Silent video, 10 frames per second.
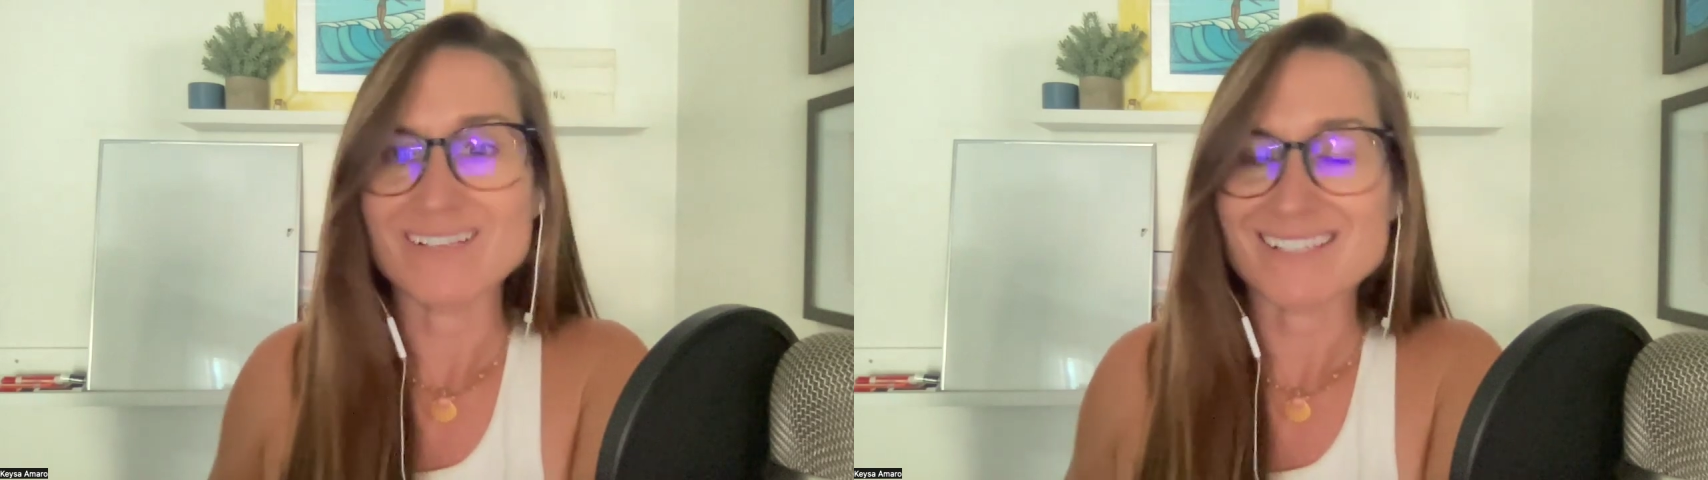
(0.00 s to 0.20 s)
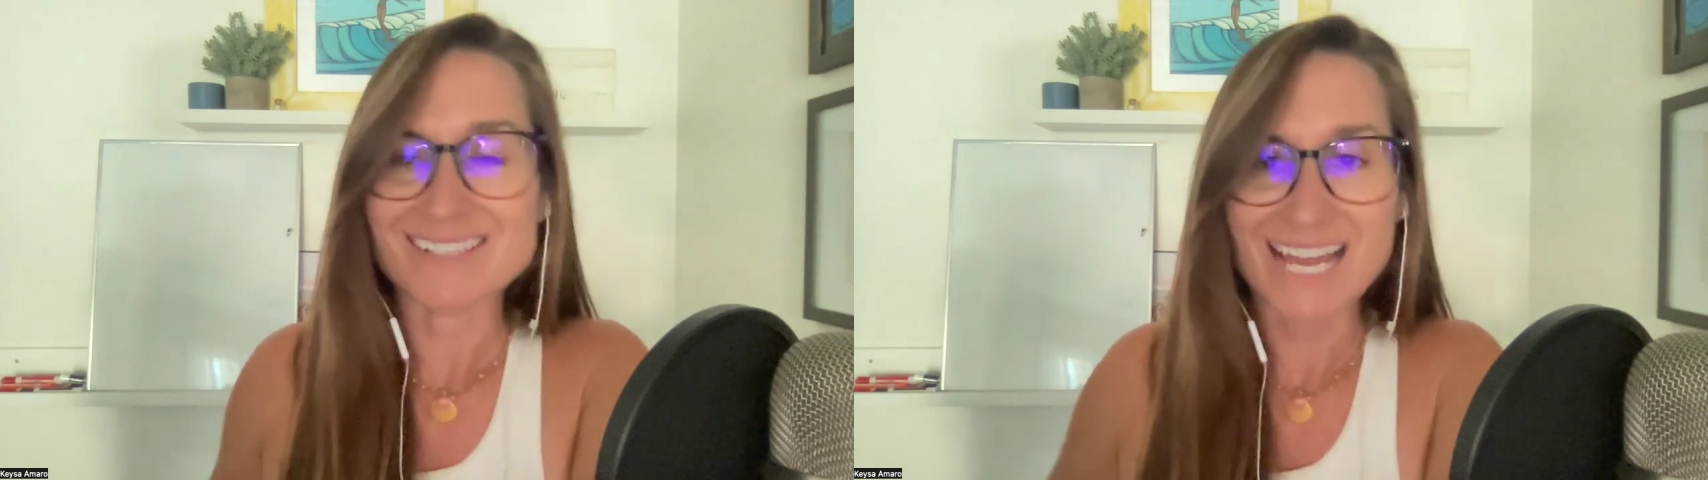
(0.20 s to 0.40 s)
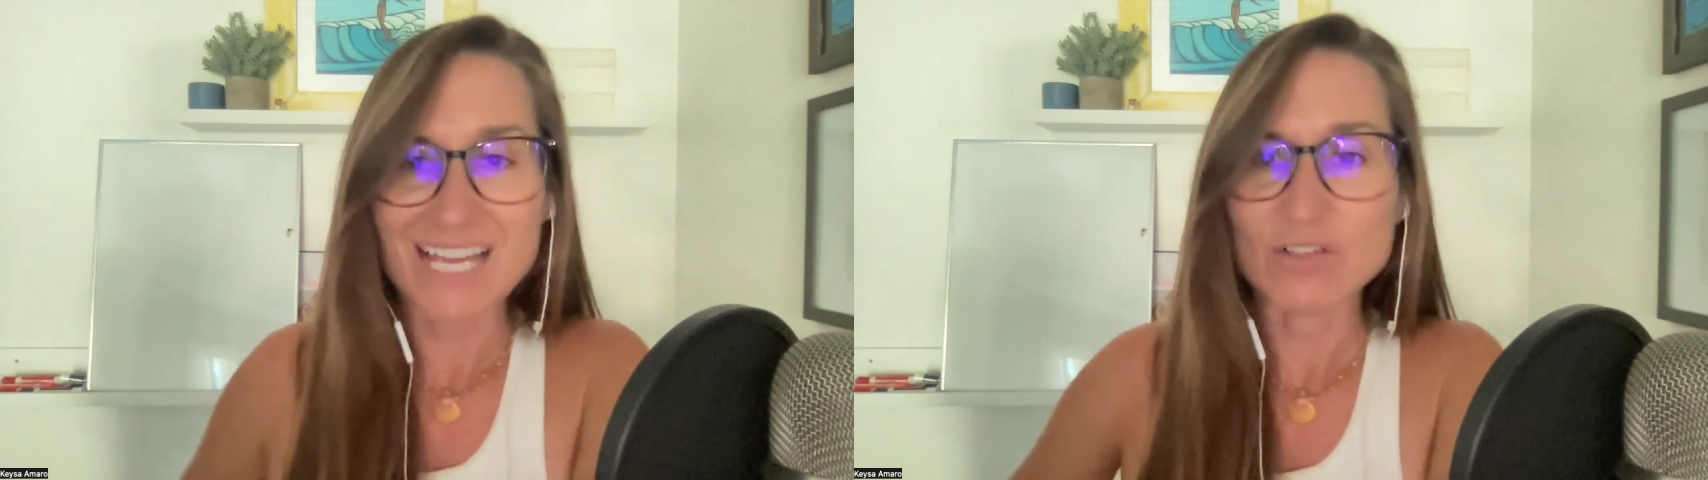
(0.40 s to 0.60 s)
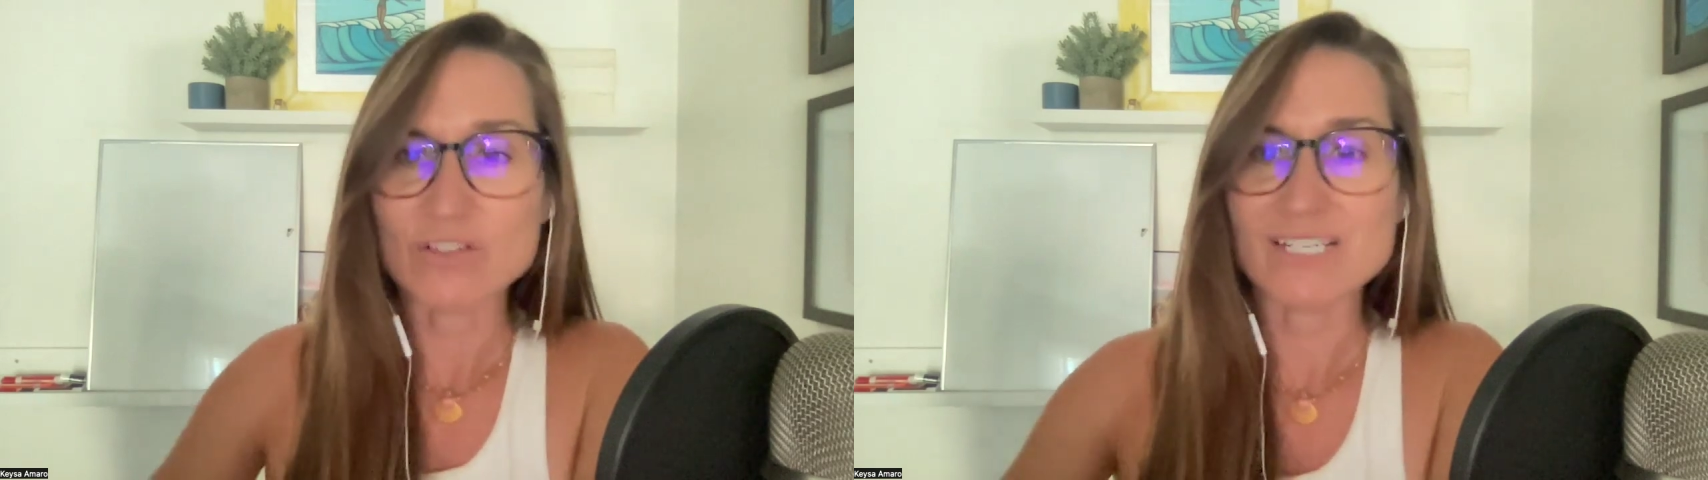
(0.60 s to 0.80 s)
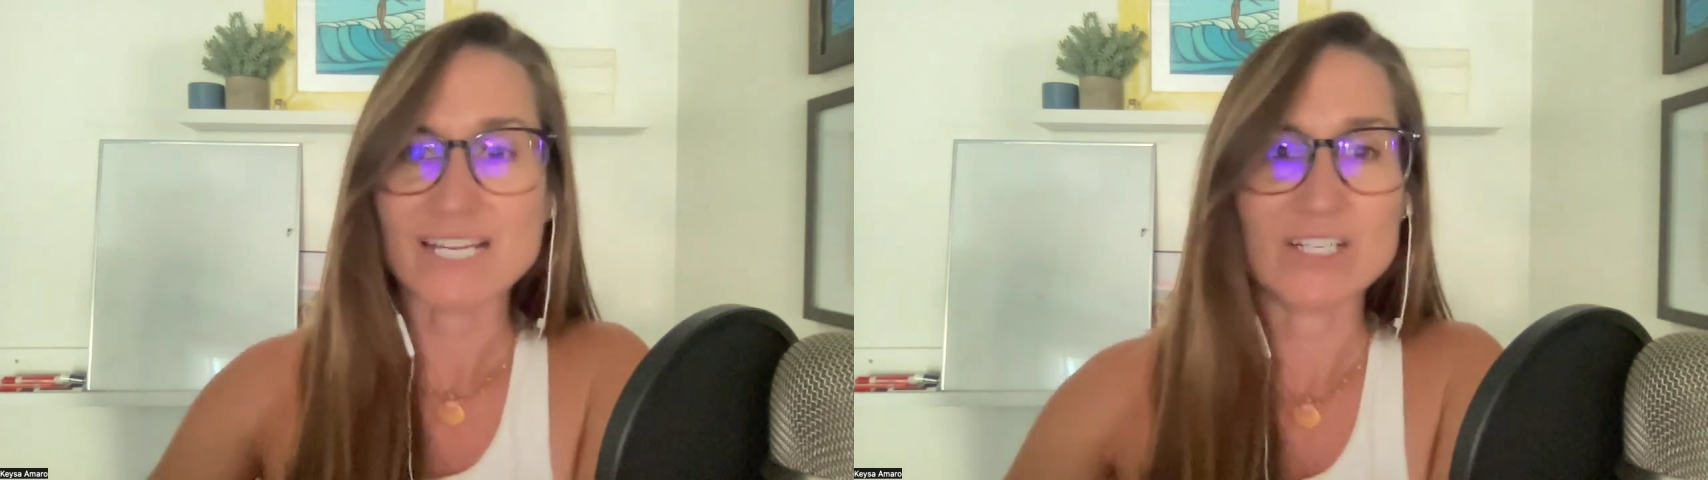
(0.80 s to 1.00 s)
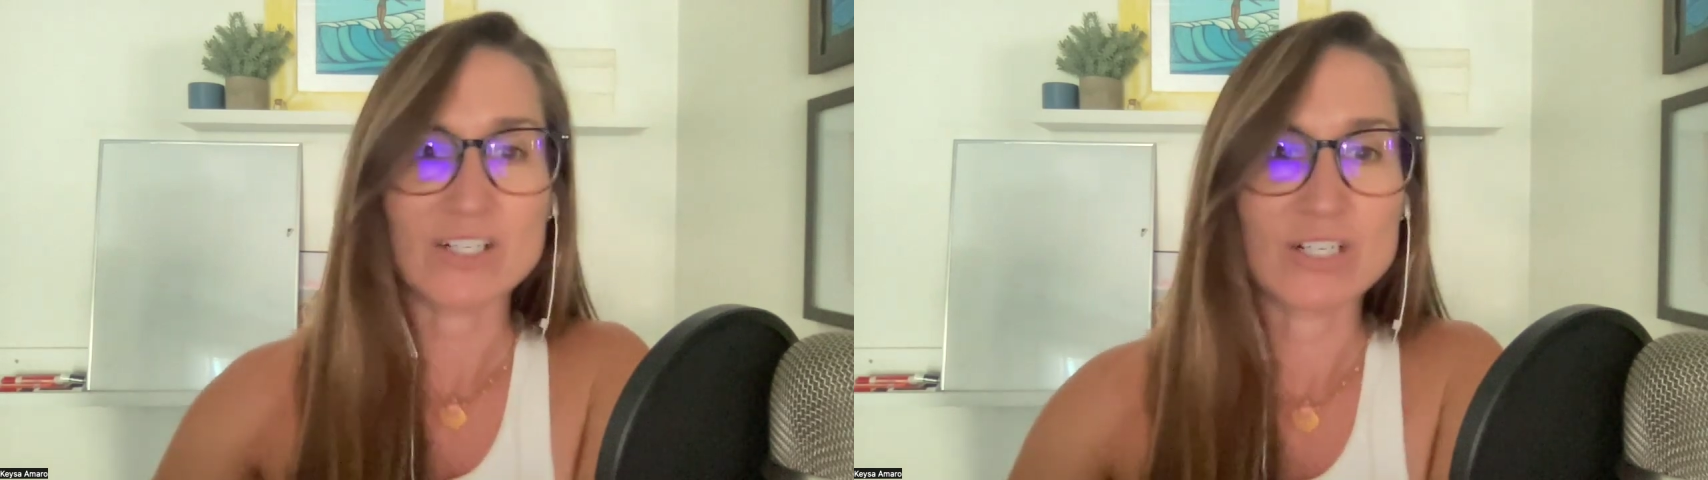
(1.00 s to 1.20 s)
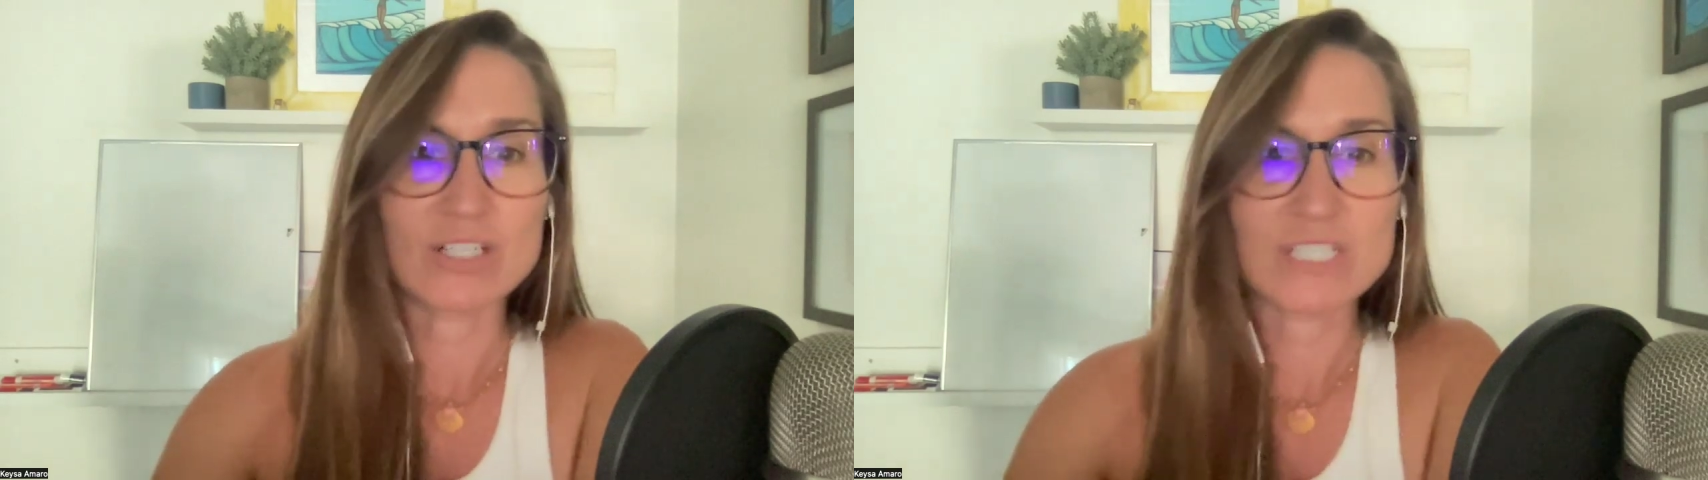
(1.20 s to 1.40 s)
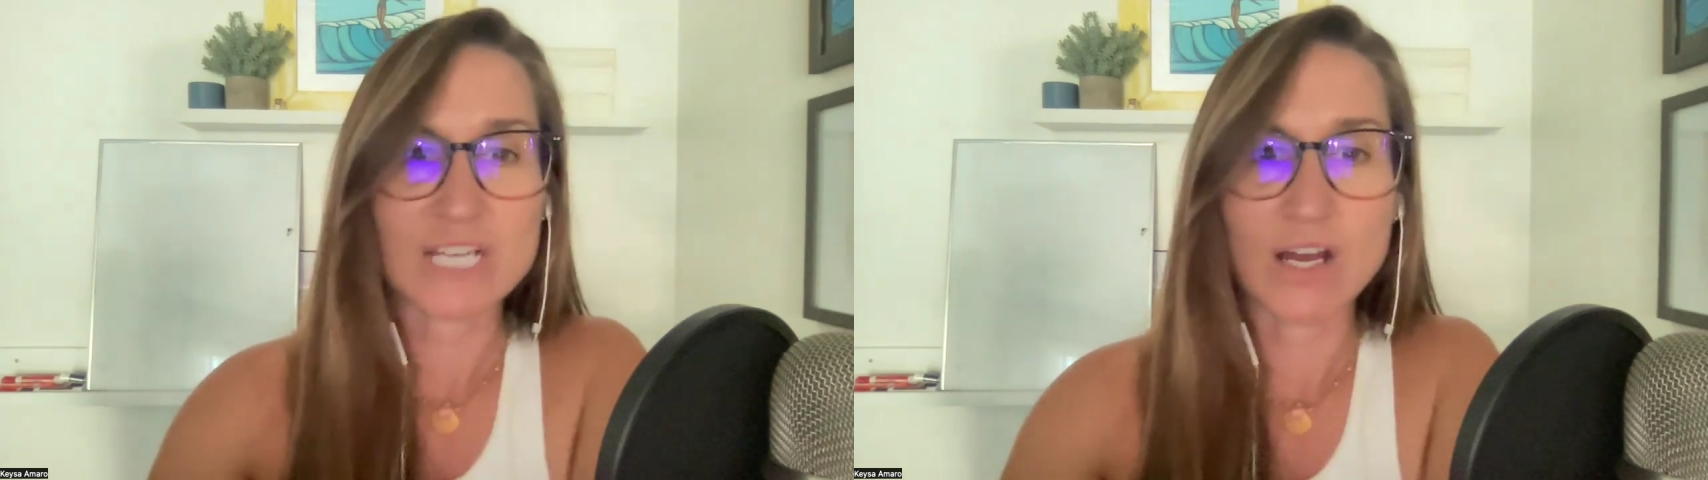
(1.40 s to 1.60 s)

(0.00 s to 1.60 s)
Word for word: societal standards